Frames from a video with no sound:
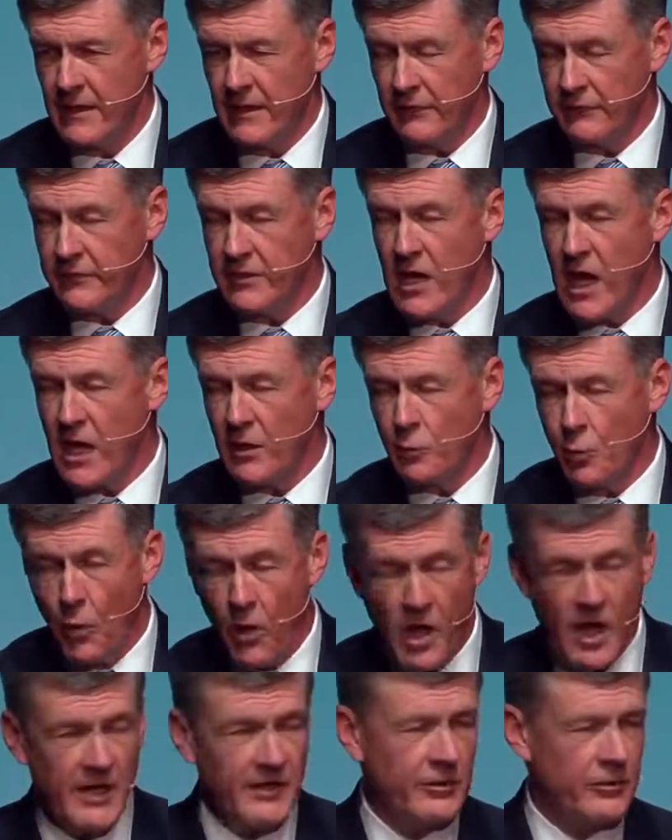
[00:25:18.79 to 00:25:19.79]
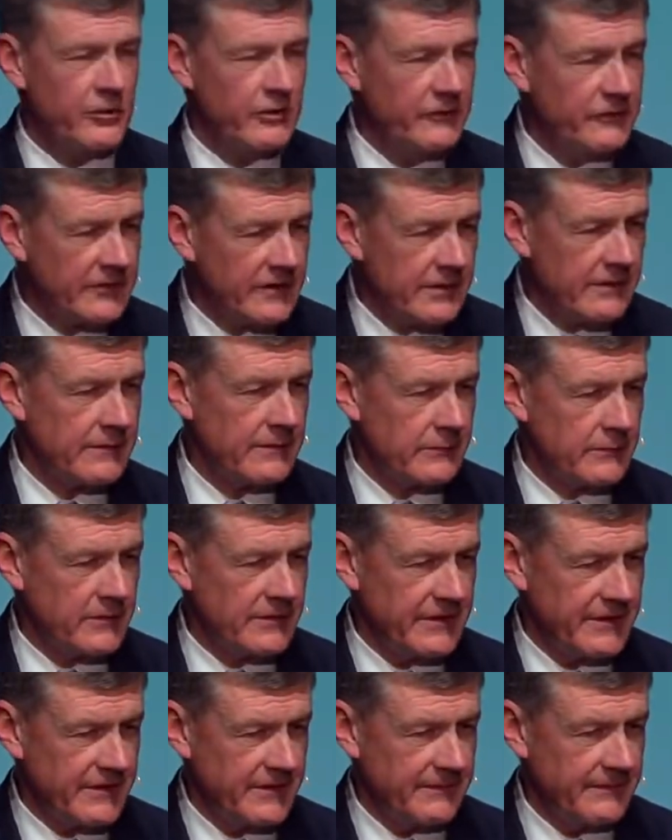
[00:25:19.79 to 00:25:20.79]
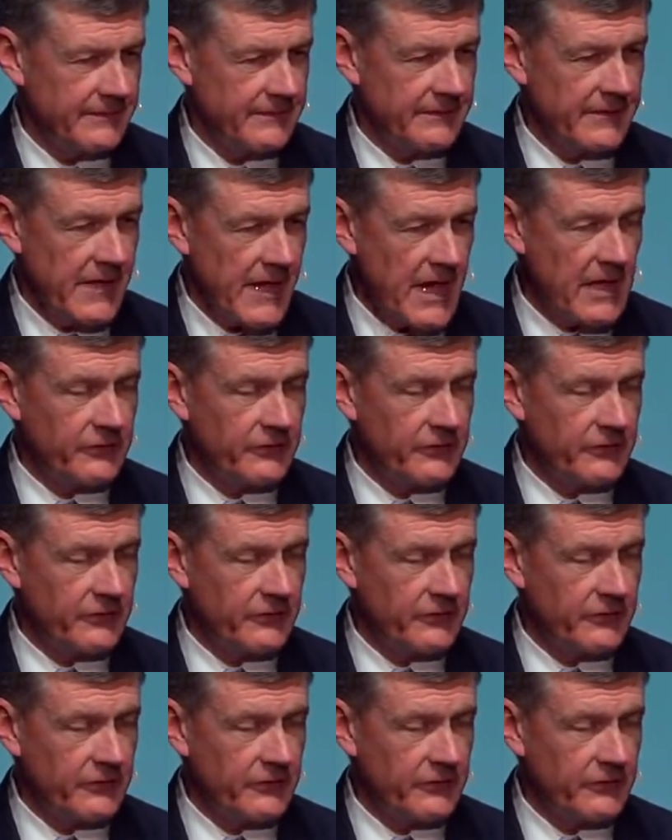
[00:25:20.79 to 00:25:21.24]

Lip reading: Is God one or is he three? The